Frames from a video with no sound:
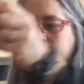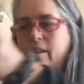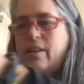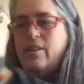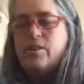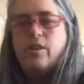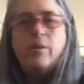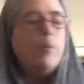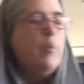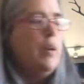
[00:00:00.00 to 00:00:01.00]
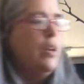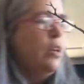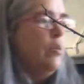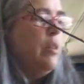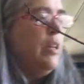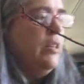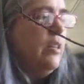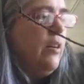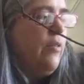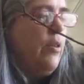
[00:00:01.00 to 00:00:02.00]
I'll show you what we can do with these
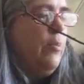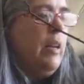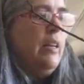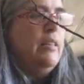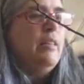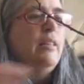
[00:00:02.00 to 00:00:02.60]
in a few minutes.